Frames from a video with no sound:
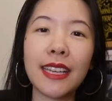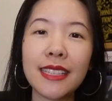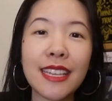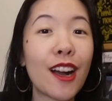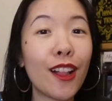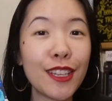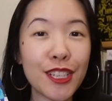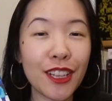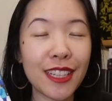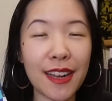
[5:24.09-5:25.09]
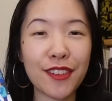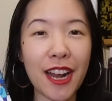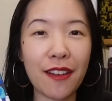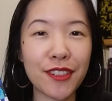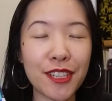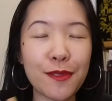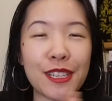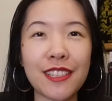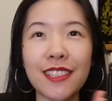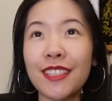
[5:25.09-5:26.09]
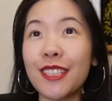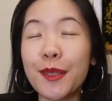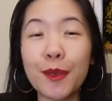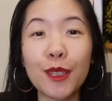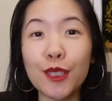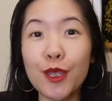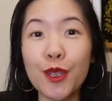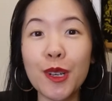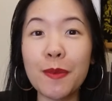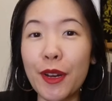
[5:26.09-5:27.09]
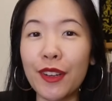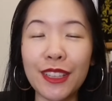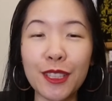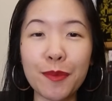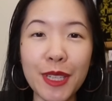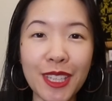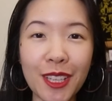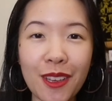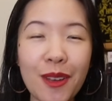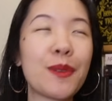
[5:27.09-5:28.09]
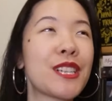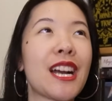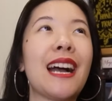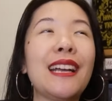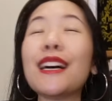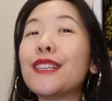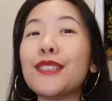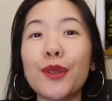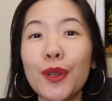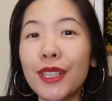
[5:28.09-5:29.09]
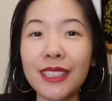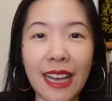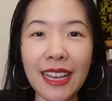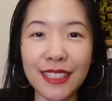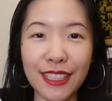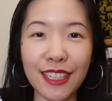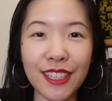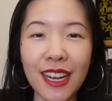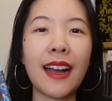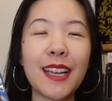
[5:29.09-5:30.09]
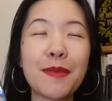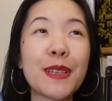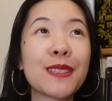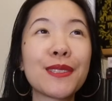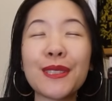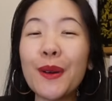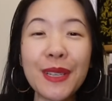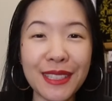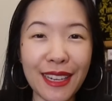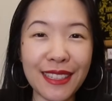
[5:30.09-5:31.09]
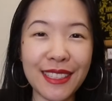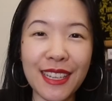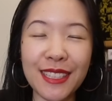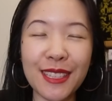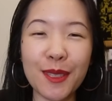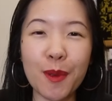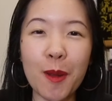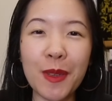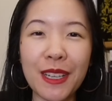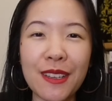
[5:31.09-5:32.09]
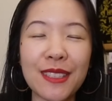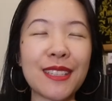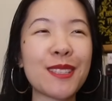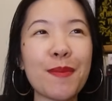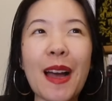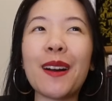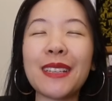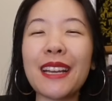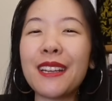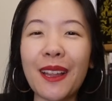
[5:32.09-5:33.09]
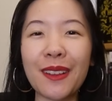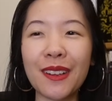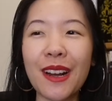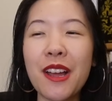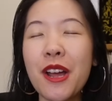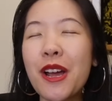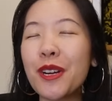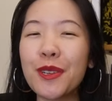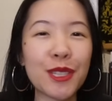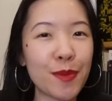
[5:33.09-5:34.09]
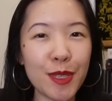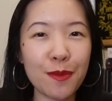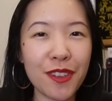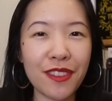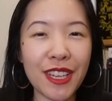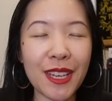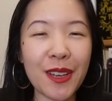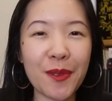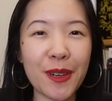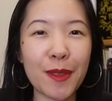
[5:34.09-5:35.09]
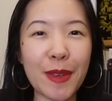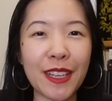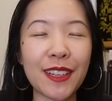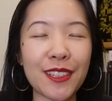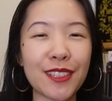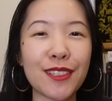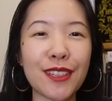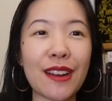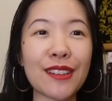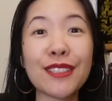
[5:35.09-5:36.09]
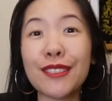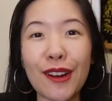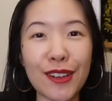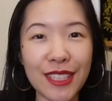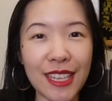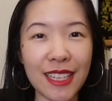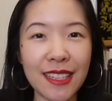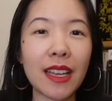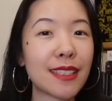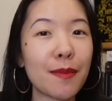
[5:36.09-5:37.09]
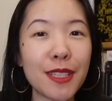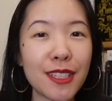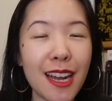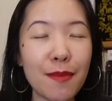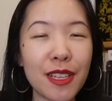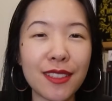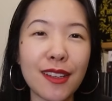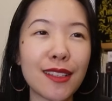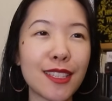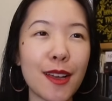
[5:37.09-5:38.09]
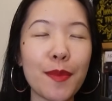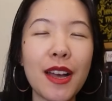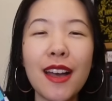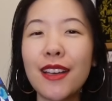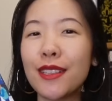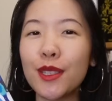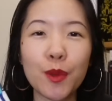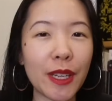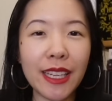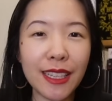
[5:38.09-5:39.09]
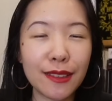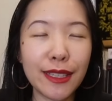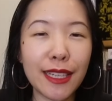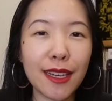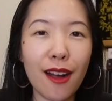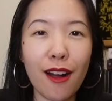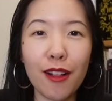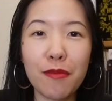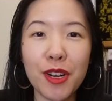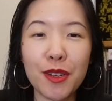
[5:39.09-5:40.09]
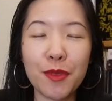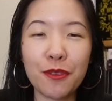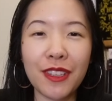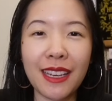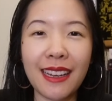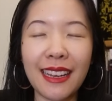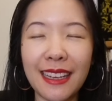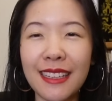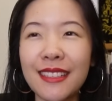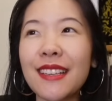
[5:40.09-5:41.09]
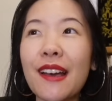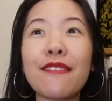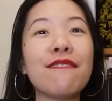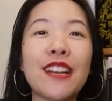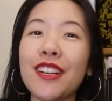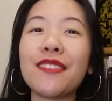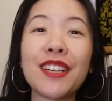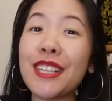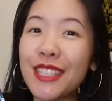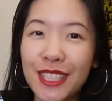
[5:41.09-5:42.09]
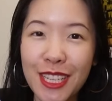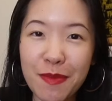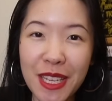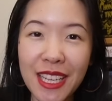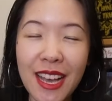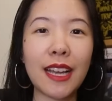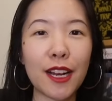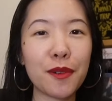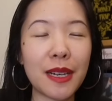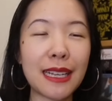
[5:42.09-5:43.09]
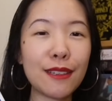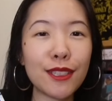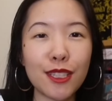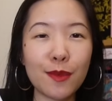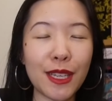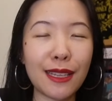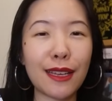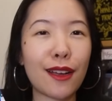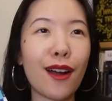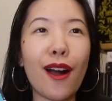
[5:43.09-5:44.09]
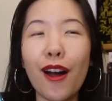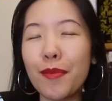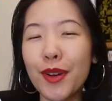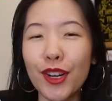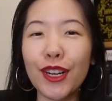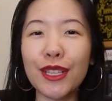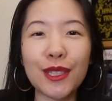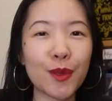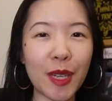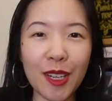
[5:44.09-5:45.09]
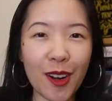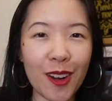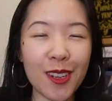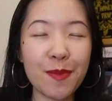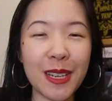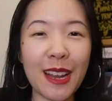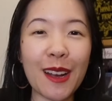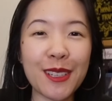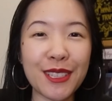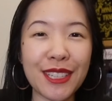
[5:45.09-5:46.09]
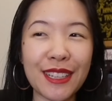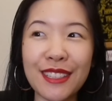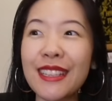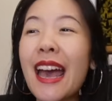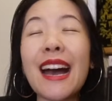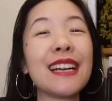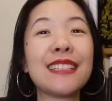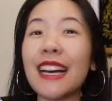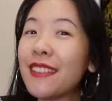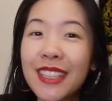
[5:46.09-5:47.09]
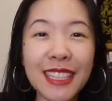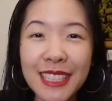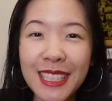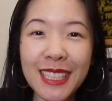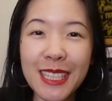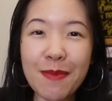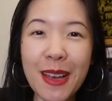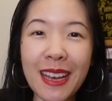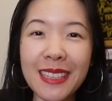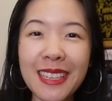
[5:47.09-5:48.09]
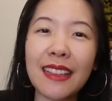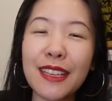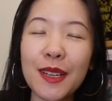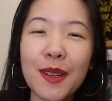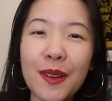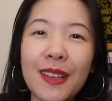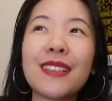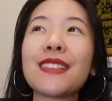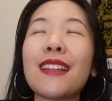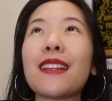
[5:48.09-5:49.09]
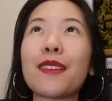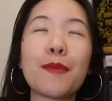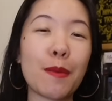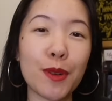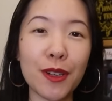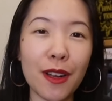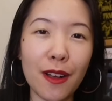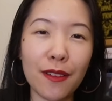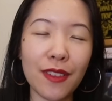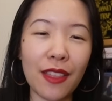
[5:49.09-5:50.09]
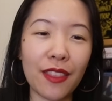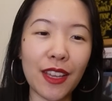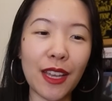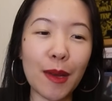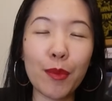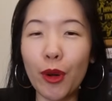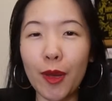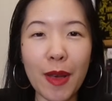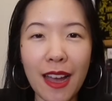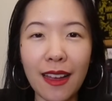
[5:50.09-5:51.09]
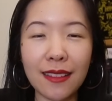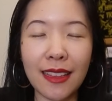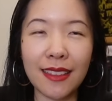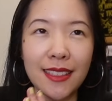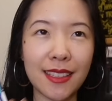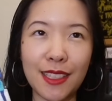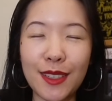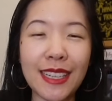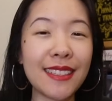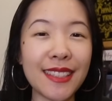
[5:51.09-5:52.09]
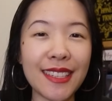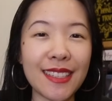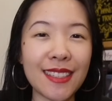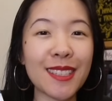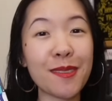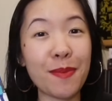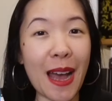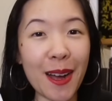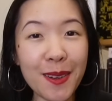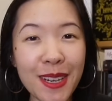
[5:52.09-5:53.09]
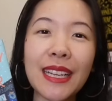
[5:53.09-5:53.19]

It's a Holly Jolly Ever After, which is the sequel to A Merry Little Meet Cute, which I adored last year. I am so excited to get to this one because it's about yet another Christmas movie where the main characters are stars in, except this time it's not some squeaky clean Hallmark movie movie. It is very, very steamy. The heroine used to be like a Hallmark sweetheart, but now she is diving into the deep end. And the hero is another member of the boy band that this series is about.